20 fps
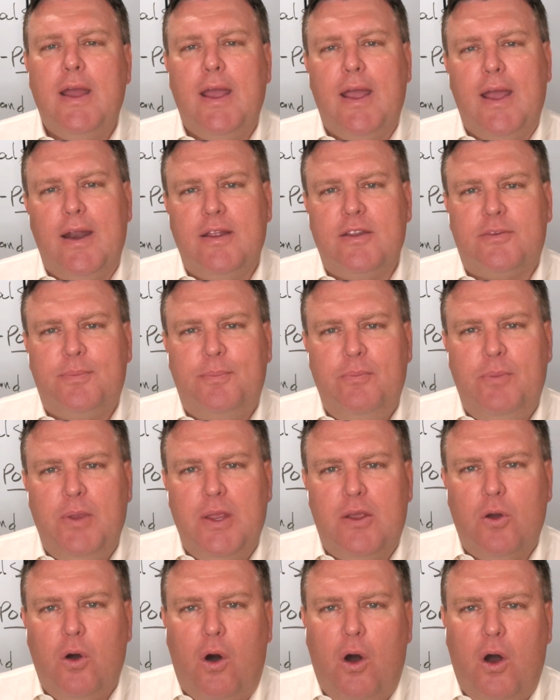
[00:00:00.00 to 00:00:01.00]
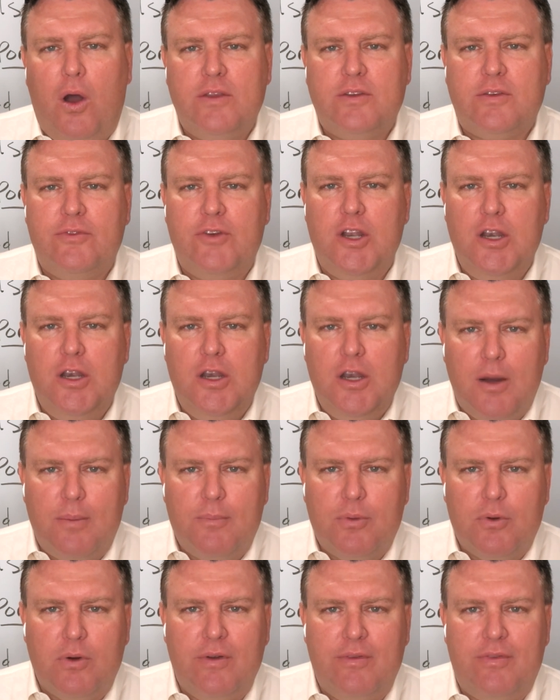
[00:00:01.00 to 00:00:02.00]
and it's because of a
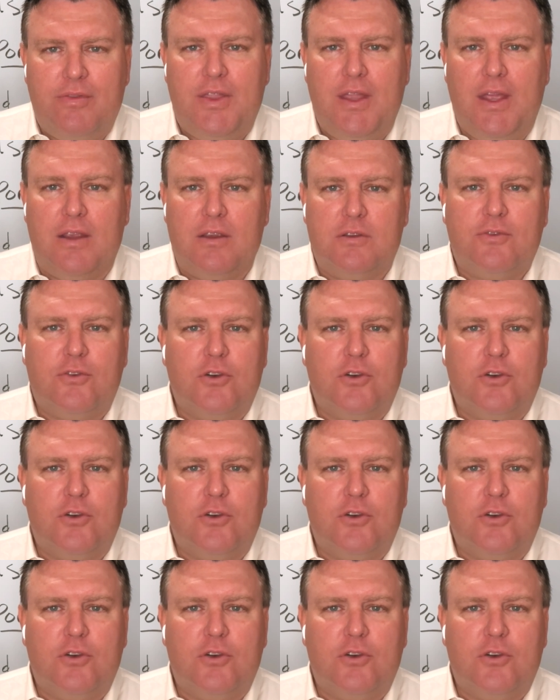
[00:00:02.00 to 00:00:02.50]
number of things.